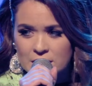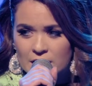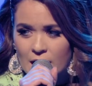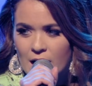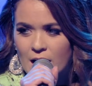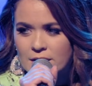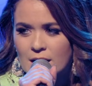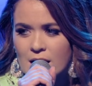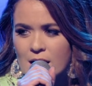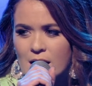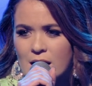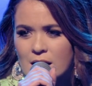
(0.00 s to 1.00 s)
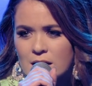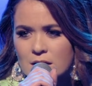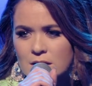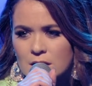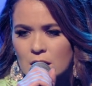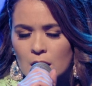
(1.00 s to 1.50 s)
car yard,
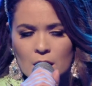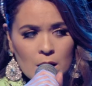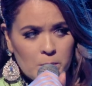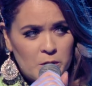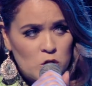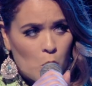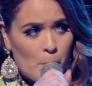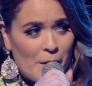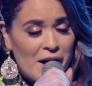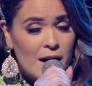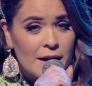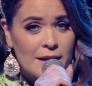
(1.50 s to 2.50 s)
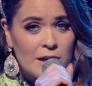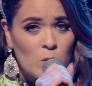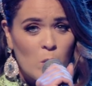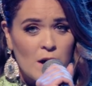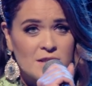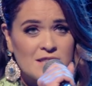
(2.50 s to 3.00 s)
but
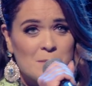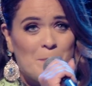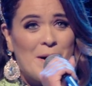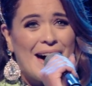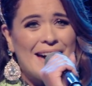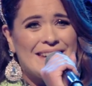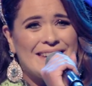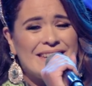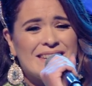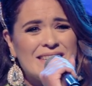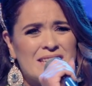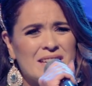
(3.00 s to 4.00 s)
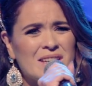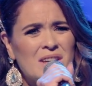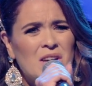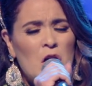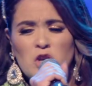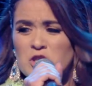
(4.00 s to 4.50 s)
nobody wants to buy it,
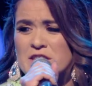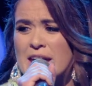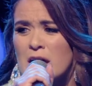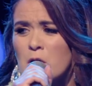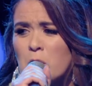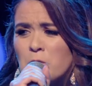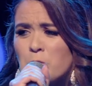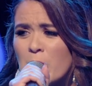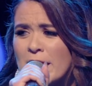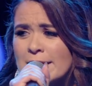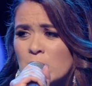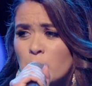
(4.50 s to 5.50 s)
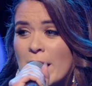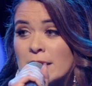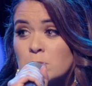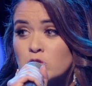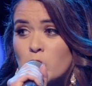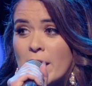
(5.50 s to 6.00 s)
'cause they're afraid a
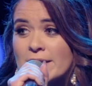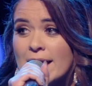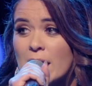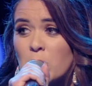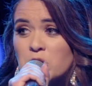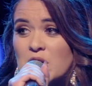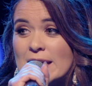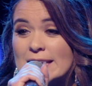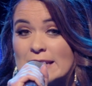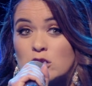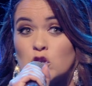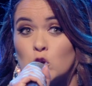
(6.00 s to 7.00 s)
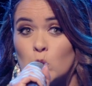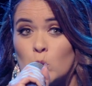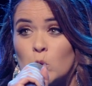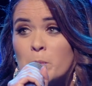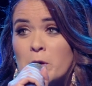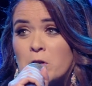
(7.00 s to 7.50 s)
random drunk guy will think it's an
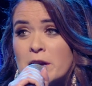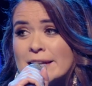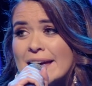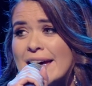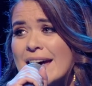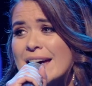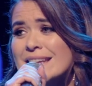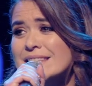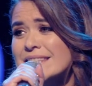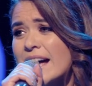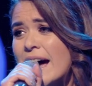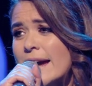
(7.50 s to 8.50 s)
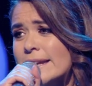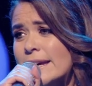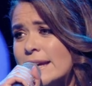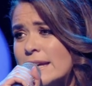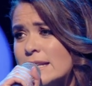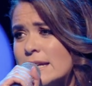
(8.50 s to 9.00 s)
Uber and get inside
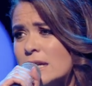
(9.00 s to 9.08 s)
it.